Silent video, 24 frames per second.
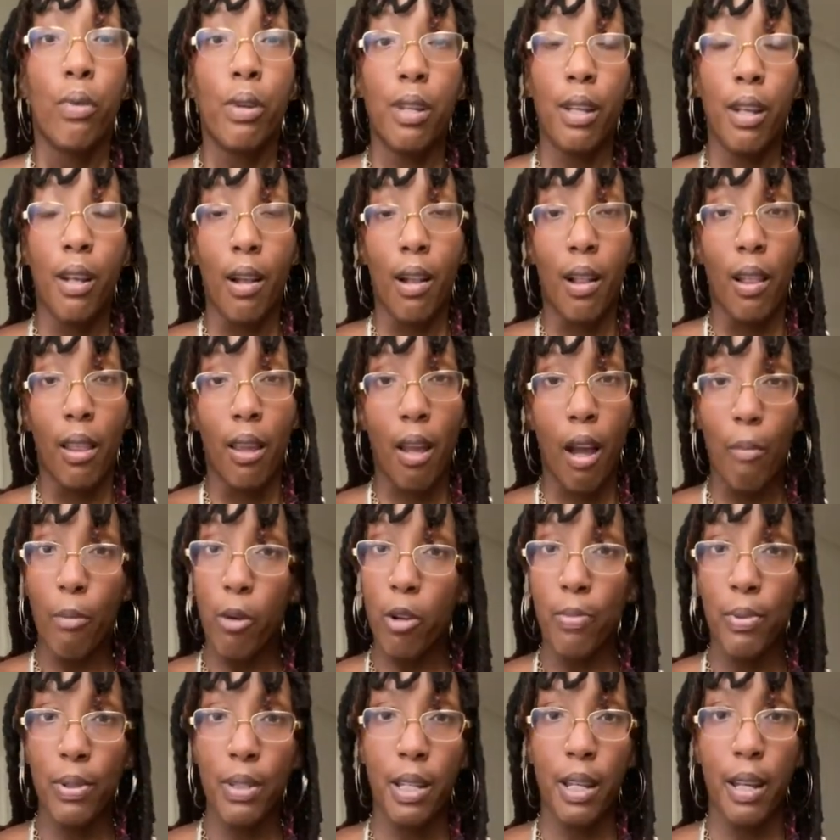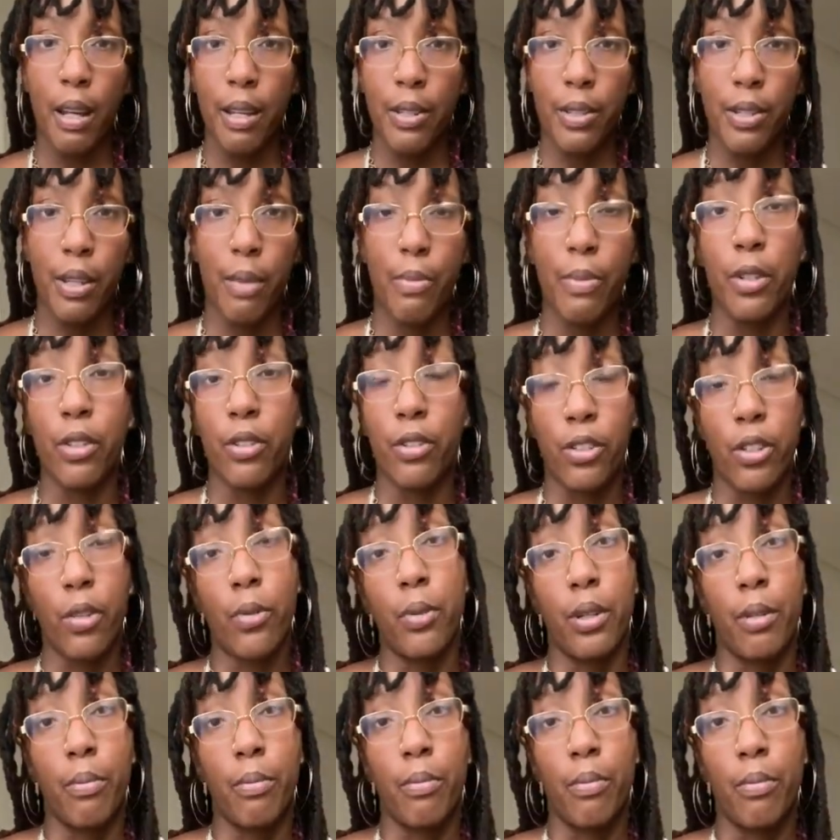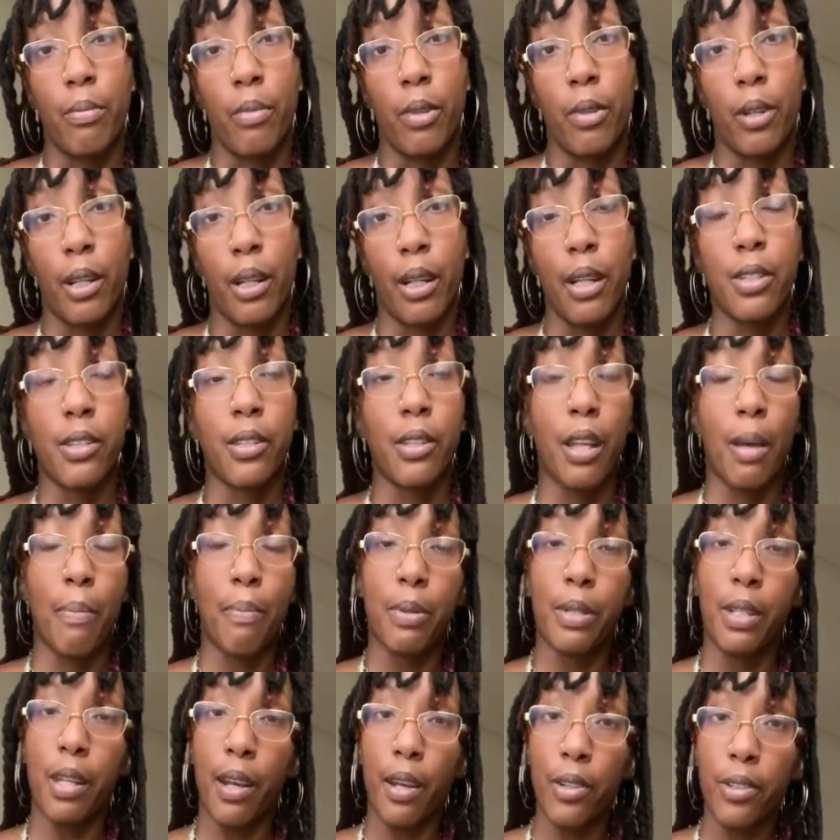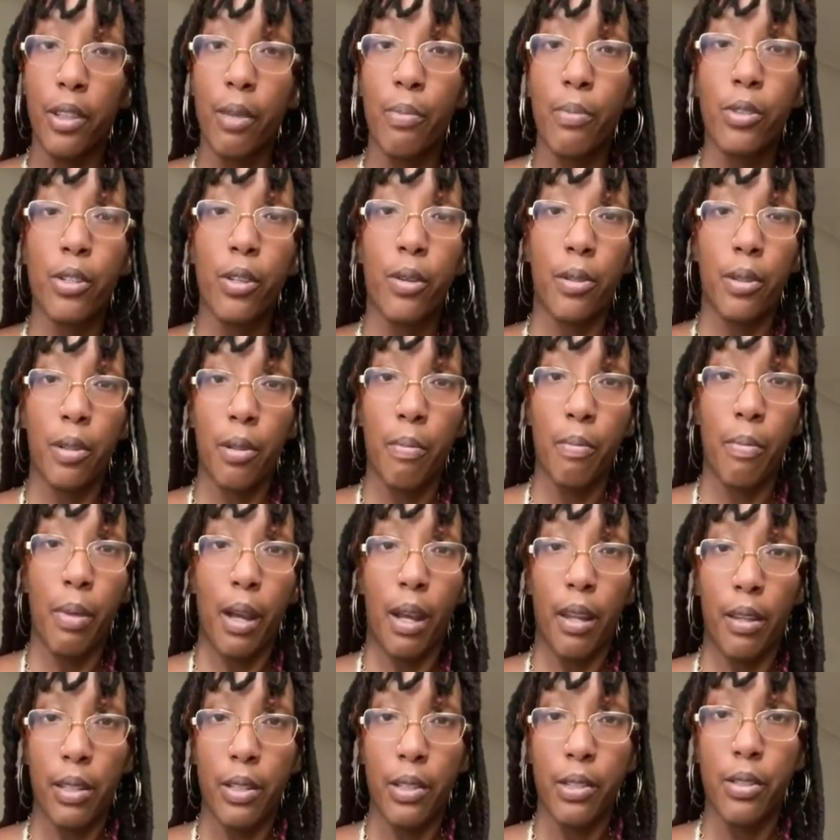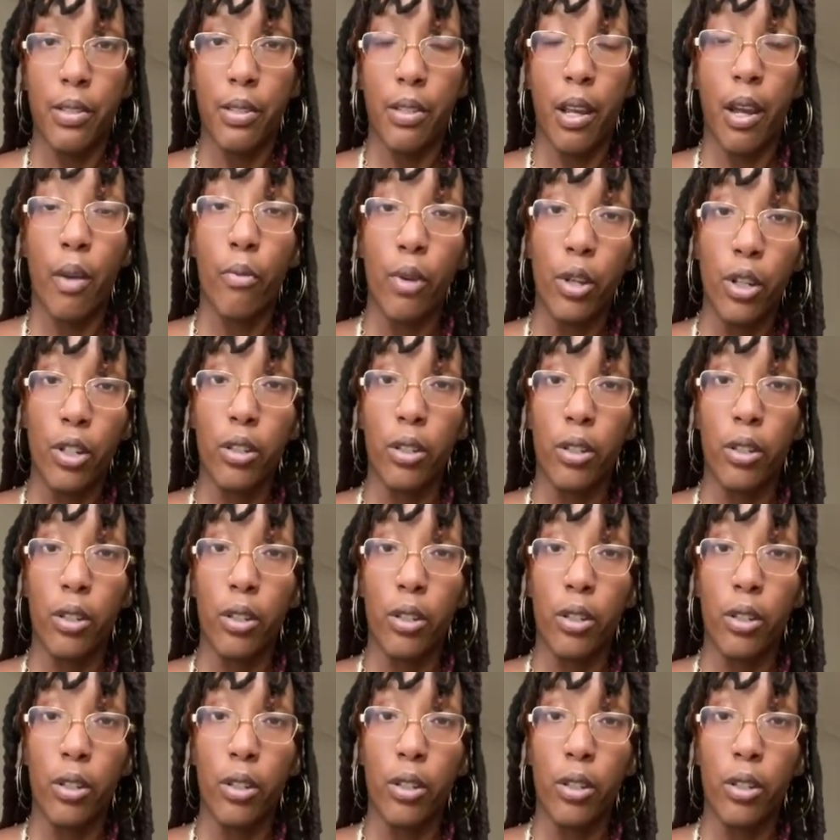We need a lot more potassium than sodium, okay? So that potassium-sodium balance, that